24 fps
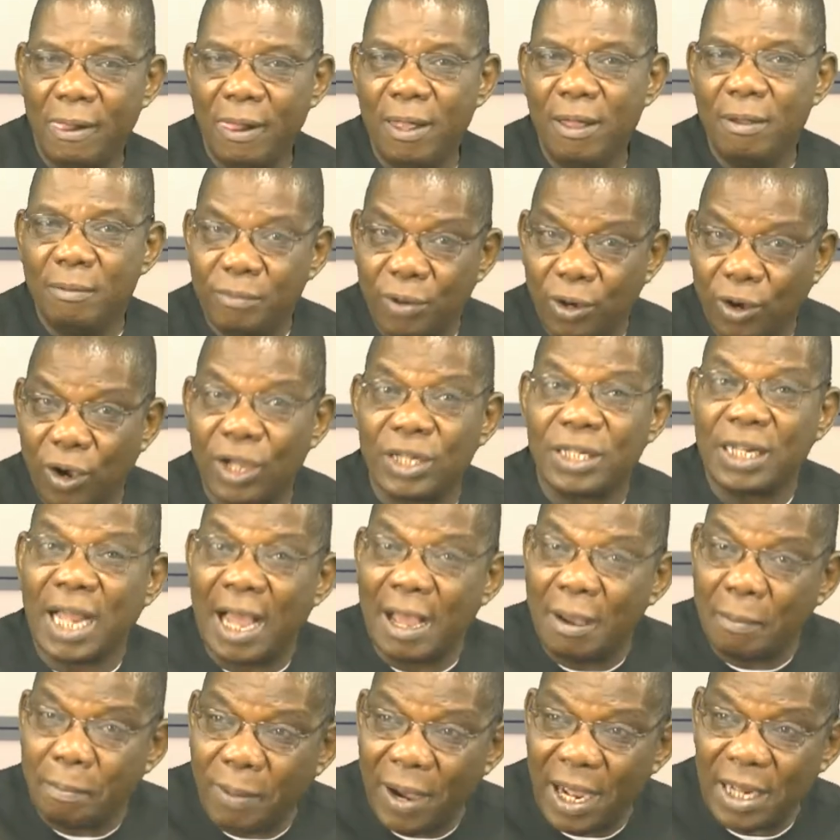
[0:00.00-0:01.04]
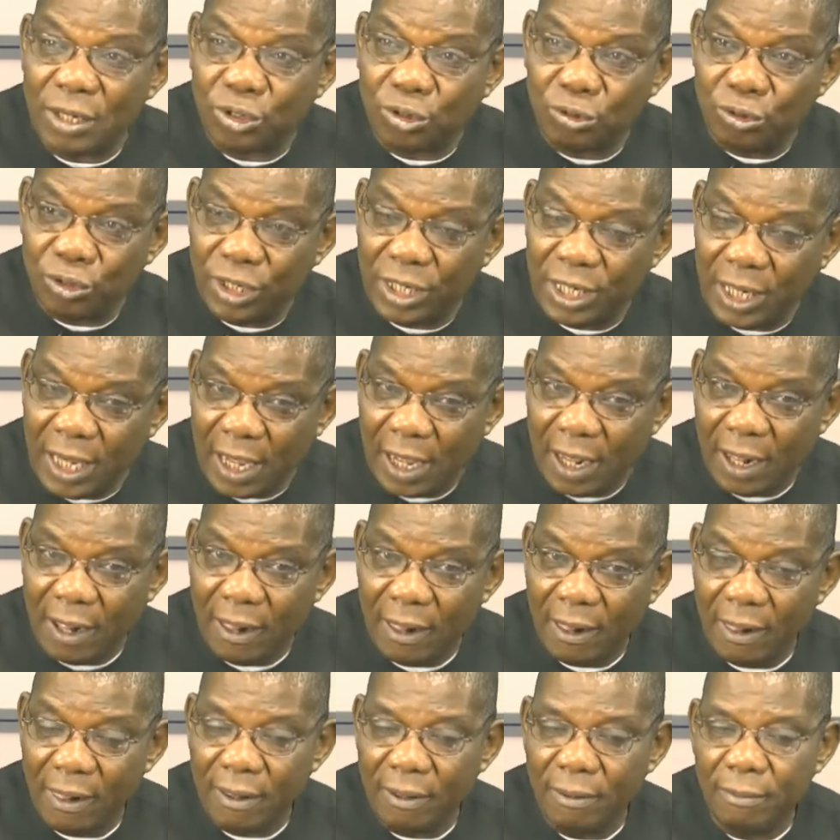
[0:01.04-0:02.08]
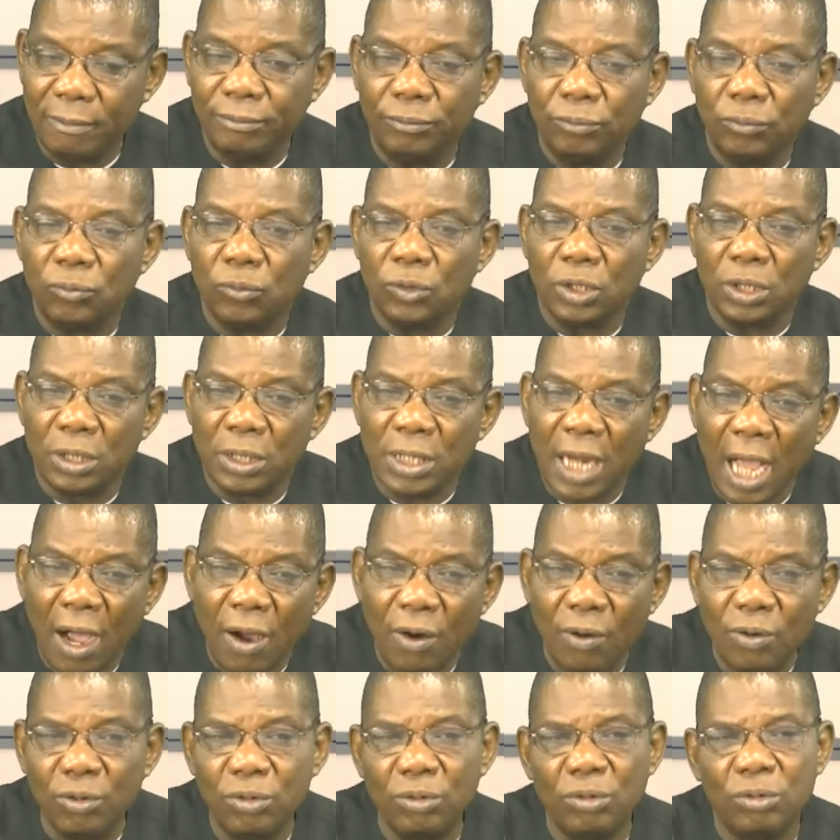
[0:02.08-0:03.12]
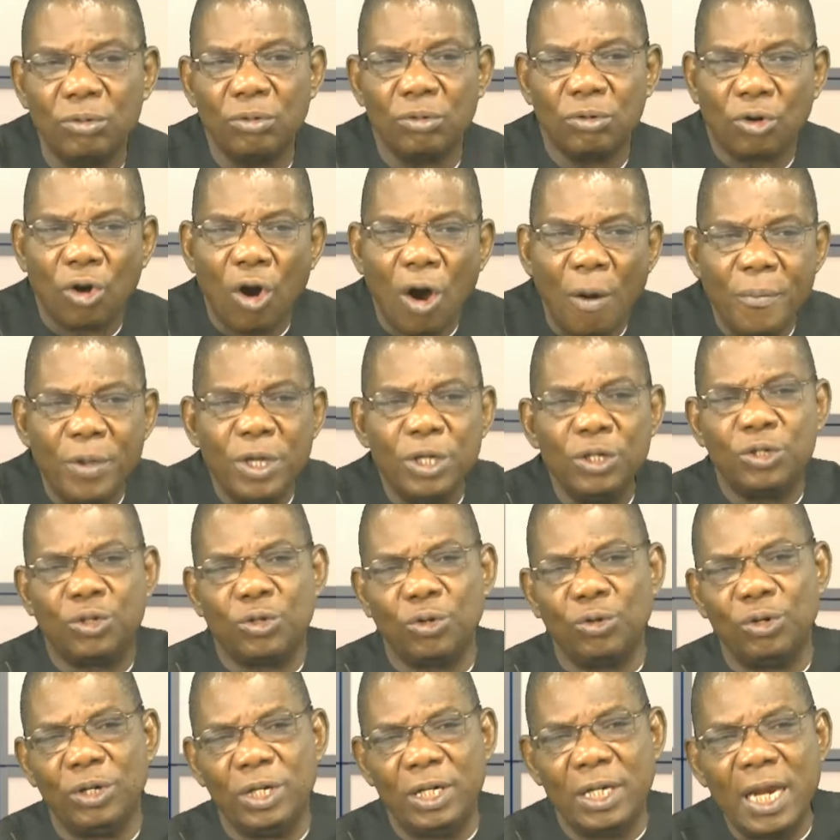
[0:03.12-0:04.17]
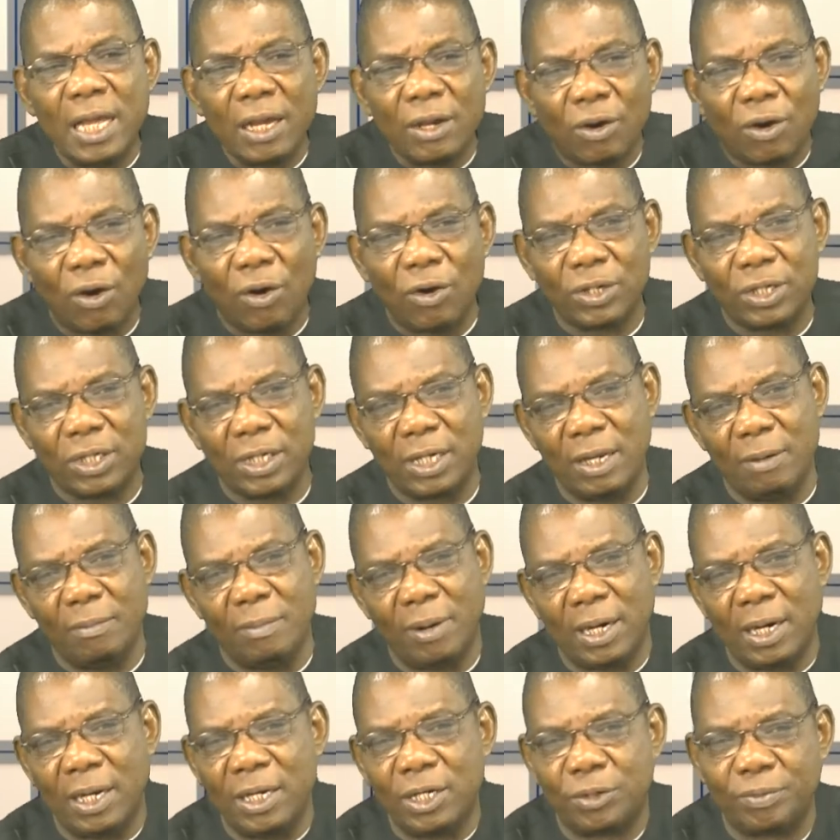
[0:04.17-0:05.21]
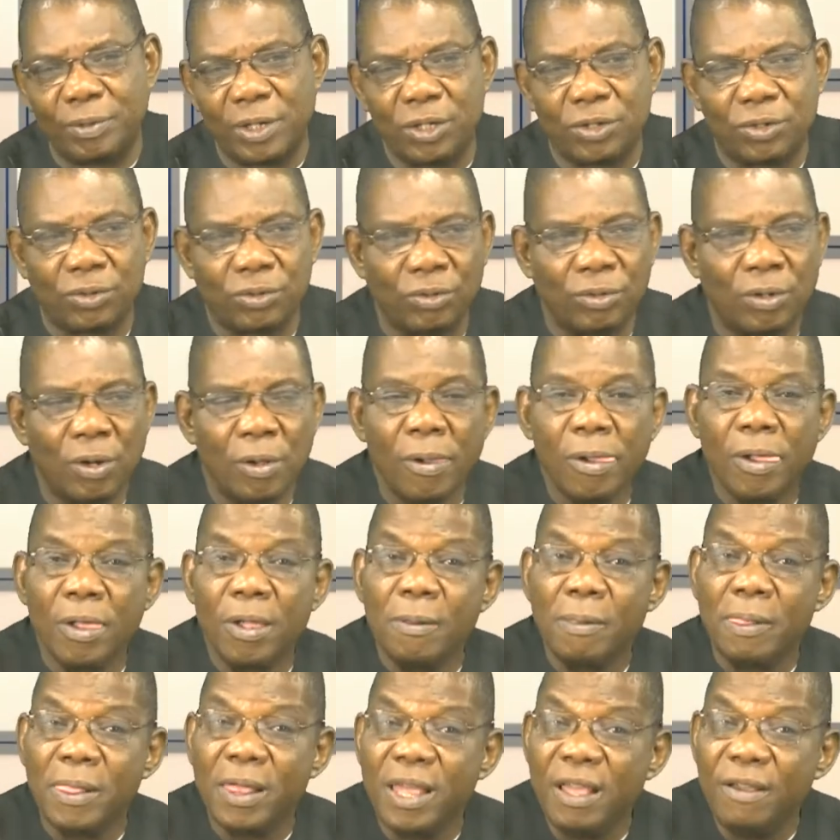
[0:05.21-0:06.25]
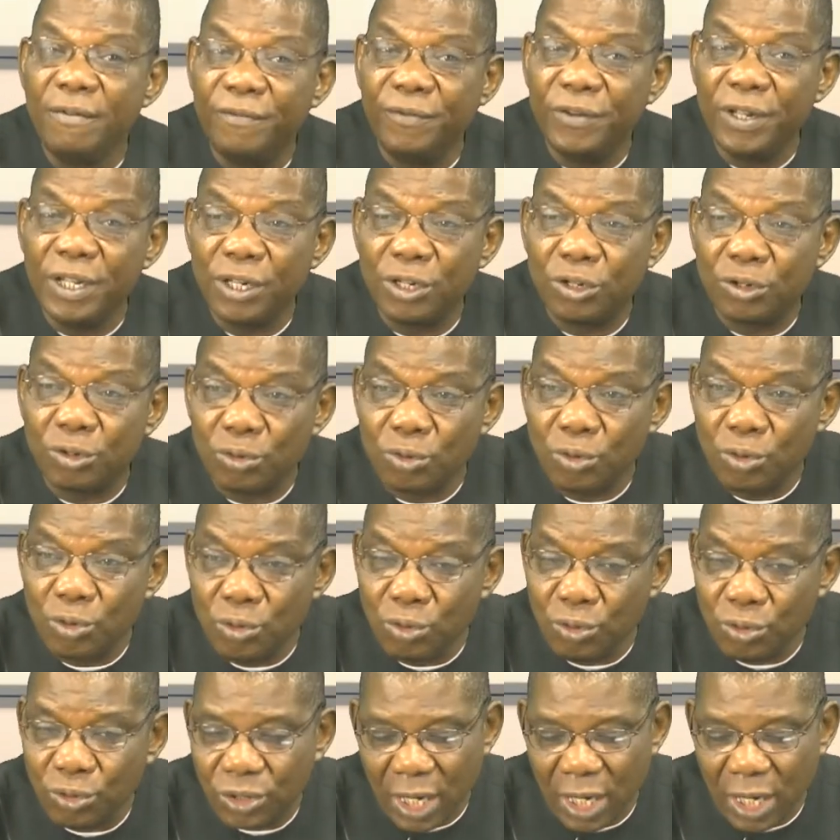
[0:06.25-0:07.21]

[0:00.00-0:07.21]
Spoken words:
because I passed through there. Now, coming to Lagos Ibadan Express Road, if these rules